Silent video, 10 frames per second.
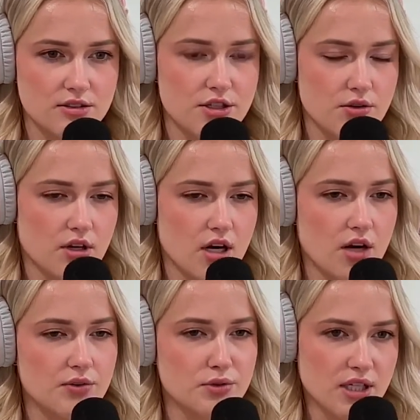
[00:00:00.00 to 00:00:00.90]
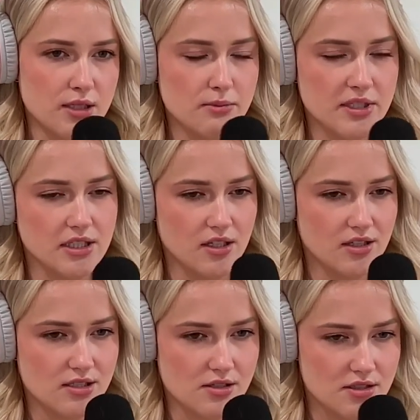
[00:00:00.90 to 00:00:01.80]
do their own thing, but then
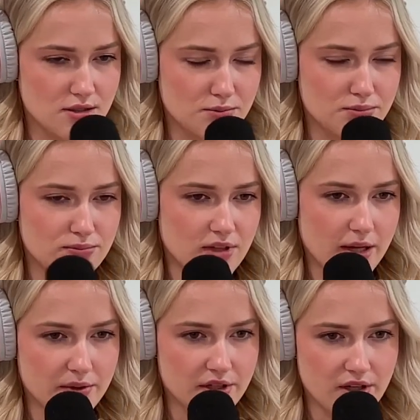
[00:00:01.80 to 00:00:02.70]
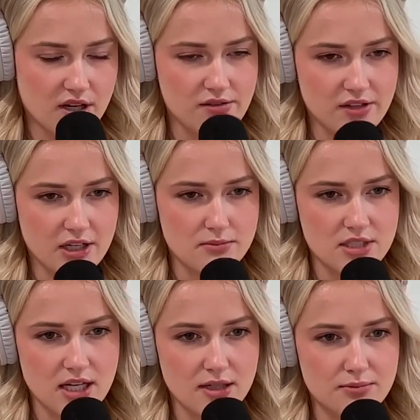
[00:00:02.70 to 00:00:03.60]
also still play with the dog if it
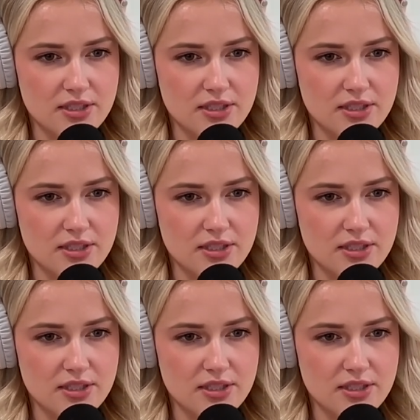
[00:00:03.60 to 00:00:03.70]
comes up.